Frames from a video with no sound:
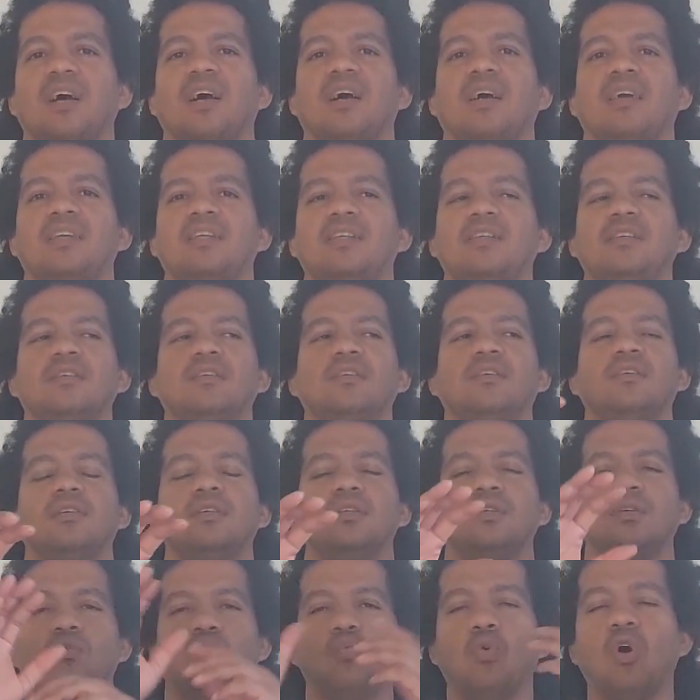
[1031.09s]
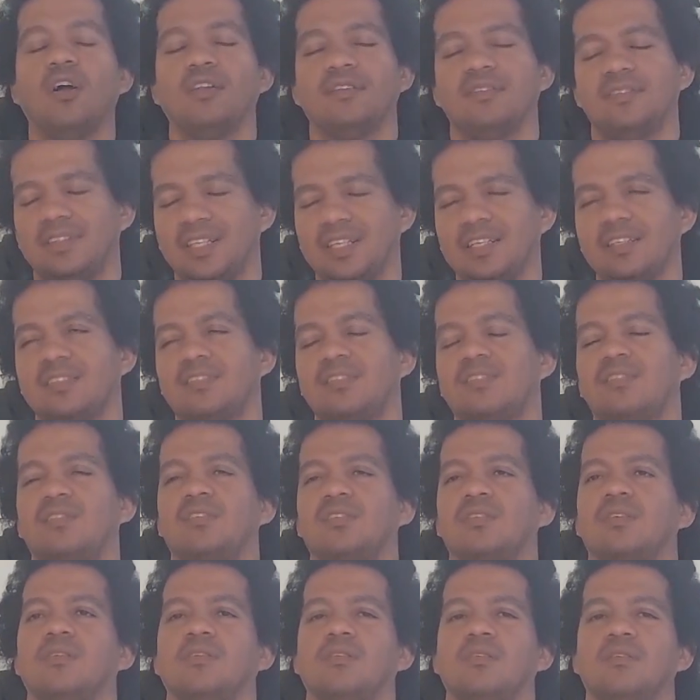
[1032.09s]
I want
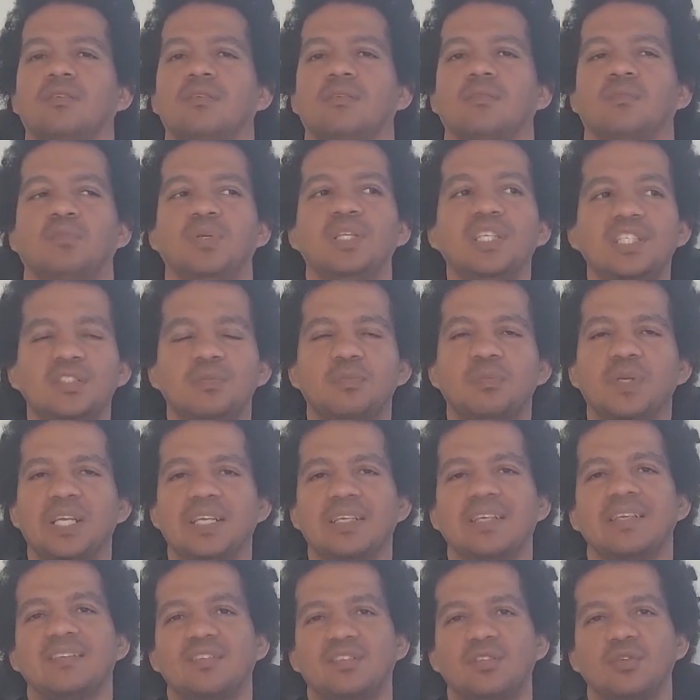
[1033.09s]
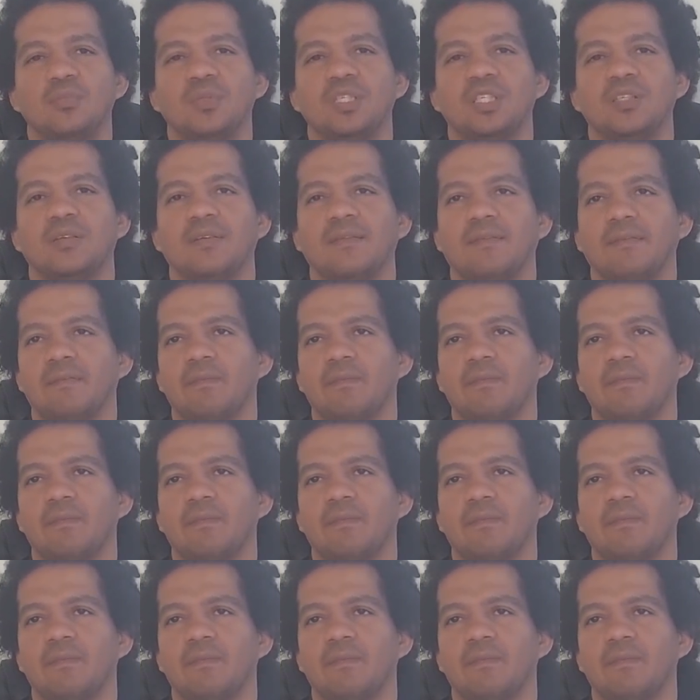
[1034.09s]
this. Please bring it to me.